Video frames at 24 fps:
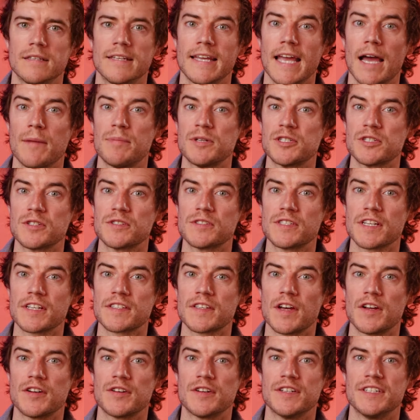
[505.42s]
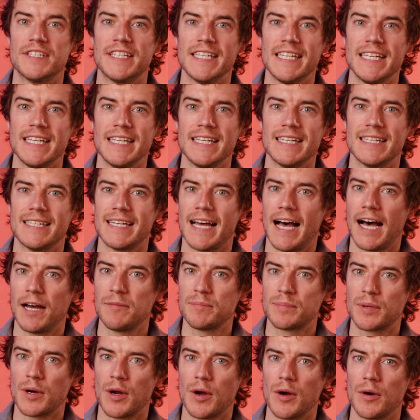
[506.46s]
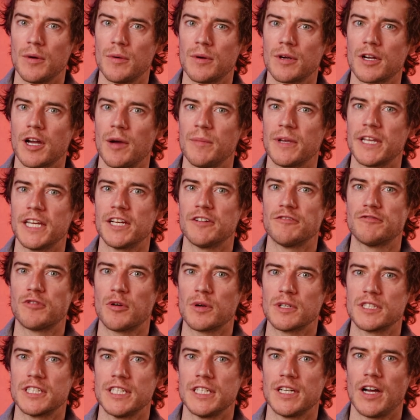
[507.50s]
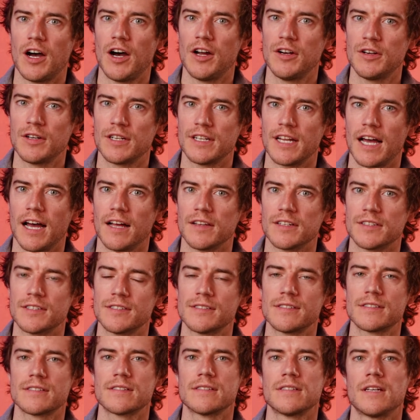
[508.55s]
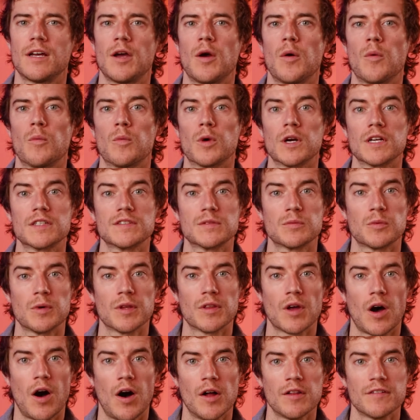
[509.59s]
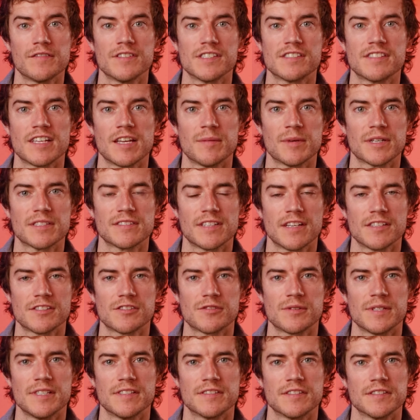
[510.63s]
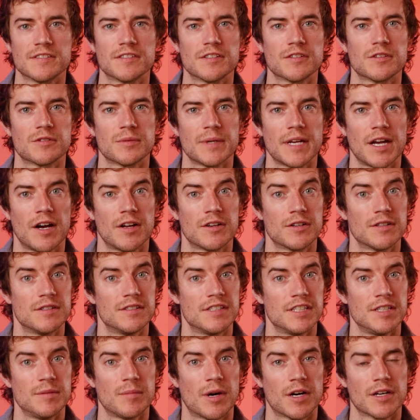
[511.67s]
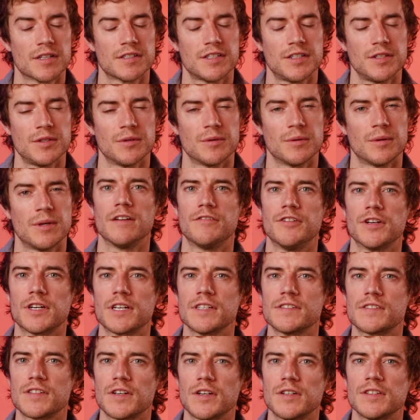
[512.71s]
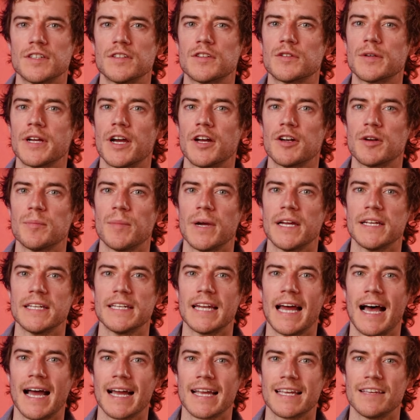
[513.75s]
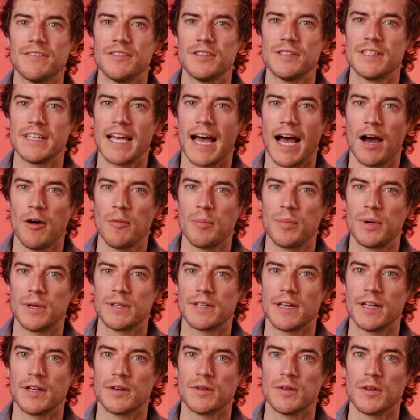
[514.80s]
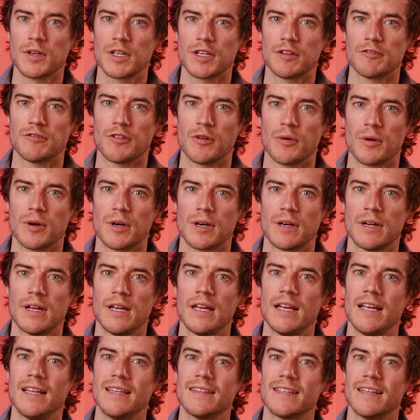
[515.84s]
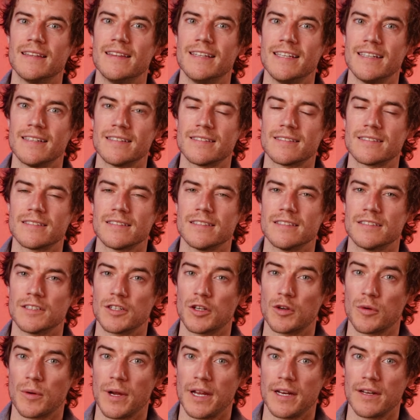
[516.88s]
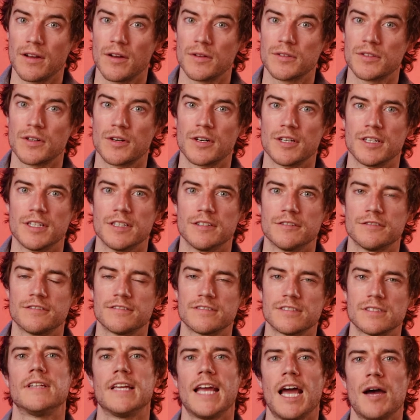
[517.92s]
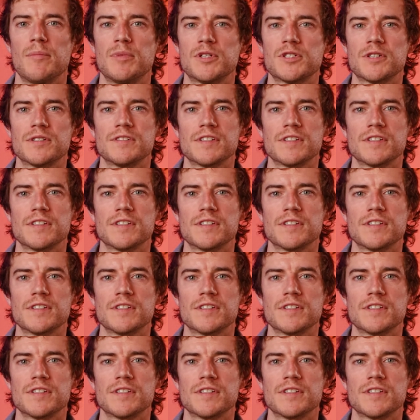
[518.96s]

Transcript: The Aputure 600D Non-Pro, coming in at $1,400, works with all of the same accessories as the 300D Mark II. If you're concerned the 300 might not give you the output that you're looking for, then this is a great alternative. The Aputure